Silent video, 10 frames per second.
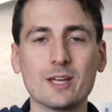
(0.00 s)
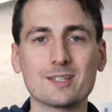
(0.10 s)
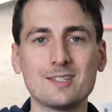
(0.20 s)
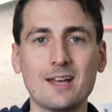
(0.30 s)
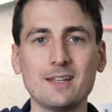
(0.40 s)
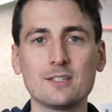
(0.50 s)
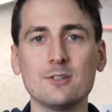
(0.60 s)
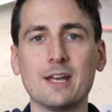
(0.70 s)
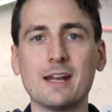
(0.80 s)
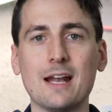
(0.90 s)
settings so you
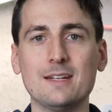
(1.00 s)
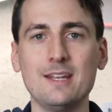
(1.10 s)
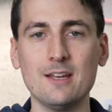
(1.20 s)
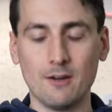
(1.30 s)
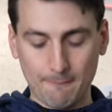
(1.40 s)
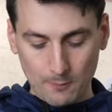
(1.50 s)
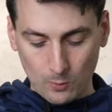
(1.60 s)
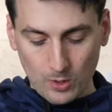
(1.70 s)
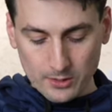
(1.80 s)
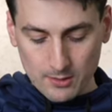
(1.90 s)
get an idea for
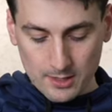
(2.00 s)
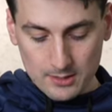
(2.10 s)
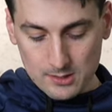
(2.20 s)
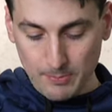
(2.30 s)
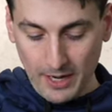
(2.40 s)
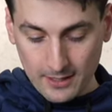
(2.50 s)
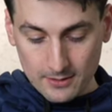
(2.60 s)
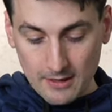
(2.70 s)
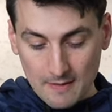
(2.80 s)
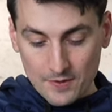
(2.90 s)
what you can expect.
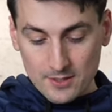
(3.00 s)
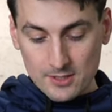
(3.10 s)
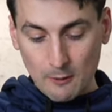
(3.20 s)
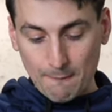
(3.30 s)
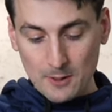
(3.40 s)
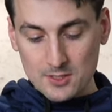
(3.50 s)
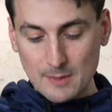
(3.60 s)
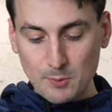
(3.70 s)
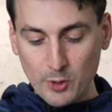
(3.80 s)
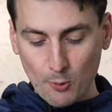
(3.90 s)
So first up,
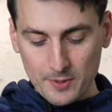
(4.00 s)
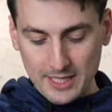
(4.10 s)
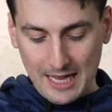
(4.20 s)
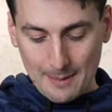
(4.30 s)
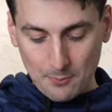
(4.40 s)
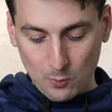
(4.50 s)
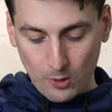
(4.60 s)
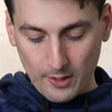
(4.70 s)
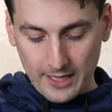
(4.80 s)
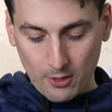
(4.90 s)
when we open the app, we're
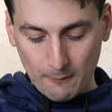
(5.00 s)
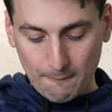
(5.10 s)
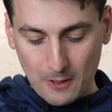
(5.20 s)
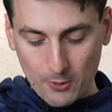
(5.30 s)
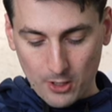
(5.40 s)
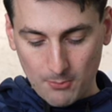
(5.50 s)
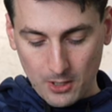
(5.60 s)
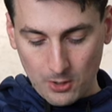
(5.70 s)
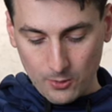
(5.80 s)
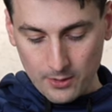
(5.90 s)
in our photo
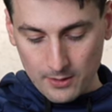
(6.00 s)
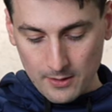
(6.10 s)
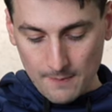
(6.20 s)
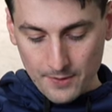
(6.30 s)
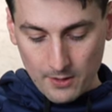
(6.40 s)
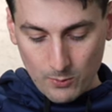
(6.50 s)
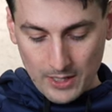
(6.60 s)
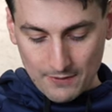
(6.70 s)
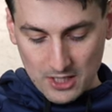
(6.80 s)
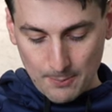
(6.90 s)
mode. We have
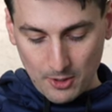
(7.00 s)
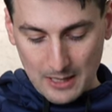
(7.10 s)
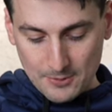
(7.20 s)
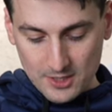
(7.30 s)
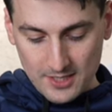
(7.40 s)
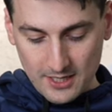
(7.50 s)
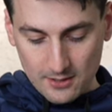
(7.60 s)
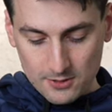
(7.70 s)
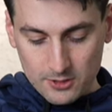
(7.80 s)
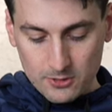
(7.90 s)
a couple options here
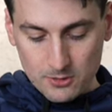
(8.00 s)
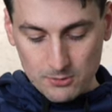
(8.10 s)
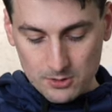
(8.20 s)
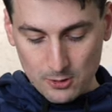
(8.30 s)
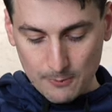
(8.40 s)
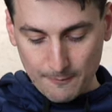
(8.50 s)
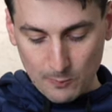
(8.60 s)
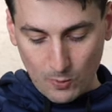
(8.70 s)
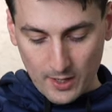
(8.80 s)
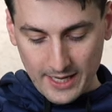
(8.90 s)
to zoom from
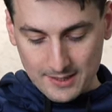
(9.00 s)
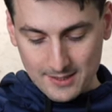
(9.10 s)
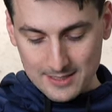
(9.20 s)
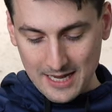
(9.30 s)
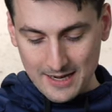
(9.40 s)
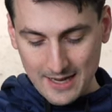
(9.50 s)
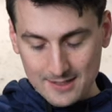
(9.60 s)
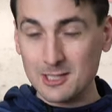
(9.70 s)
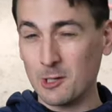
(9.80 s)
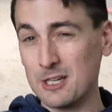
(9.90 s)
1x to 10x.
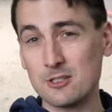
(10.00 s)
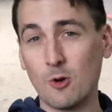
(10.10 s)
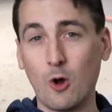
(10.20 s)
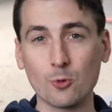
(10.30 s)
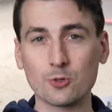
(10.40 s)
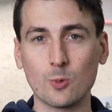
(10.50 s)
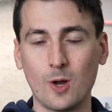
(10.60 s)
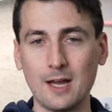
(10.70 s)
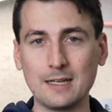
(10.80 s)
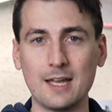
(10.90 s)
There is no ultra
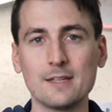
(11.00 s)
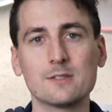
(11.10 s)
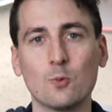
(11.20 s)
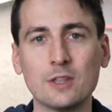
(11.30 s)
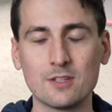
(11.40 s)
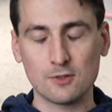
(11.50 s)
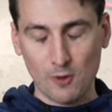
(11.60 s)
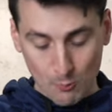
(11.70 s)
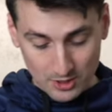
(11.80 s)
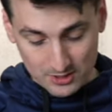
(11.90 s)
wide lens with this phone,
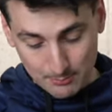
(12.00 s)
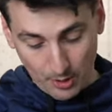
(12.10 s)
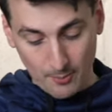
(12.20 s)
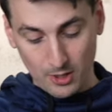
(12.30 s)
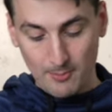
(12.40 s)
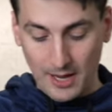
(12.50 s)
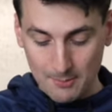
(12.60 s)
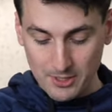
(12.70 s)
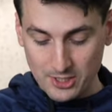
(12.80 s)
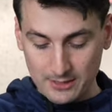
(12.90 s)
which is a bummer in my
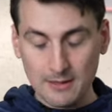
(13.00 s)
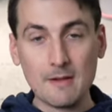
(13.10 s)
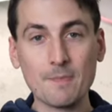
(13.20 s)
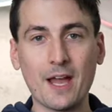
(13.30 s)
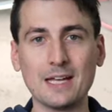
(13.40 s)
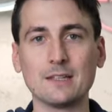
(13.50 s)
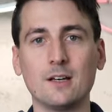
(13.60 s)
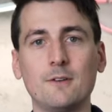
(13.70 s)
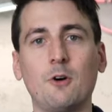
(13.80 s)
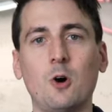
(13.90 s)
opinion. I
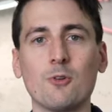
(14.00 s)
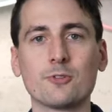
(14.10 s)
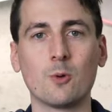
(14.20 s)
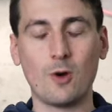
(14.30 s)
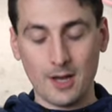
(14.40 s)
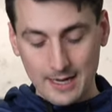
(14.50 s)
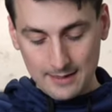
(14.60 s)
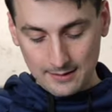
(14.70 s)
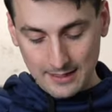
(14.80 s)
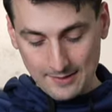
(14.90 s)
love ultra wide
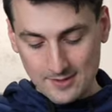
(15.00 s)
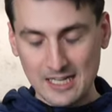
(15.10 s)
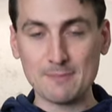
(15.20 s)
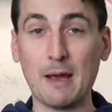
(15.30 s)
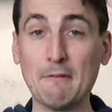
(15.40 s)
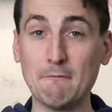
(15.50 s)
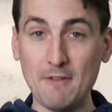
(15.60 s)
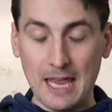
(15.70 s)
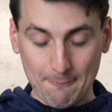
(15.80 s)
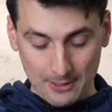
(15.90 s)
lenses. That's my
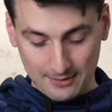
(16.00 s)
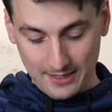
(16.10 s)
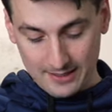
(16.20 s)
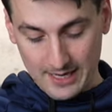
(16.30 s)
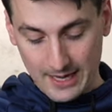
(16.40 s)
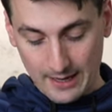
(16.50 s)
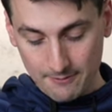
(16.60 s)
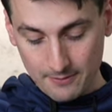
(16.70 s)
favorite thing to have